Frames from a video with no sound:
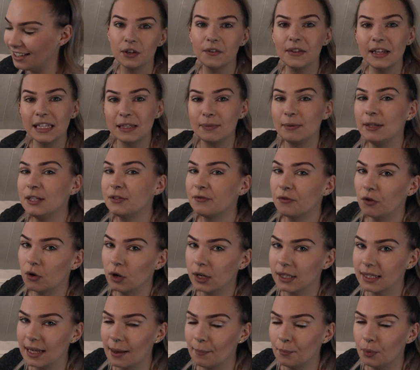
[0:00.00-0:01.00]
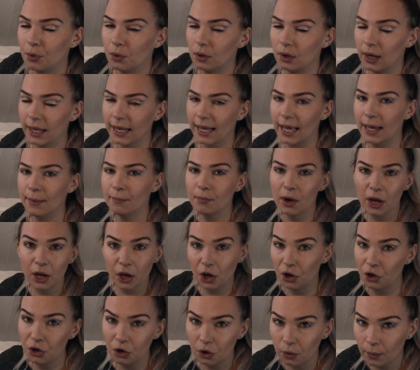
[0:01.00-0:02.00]
So this means, for example, like in my
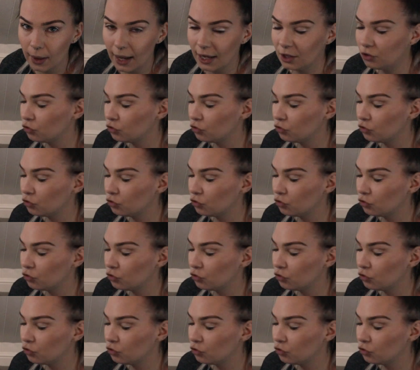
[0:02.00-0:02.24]
underwear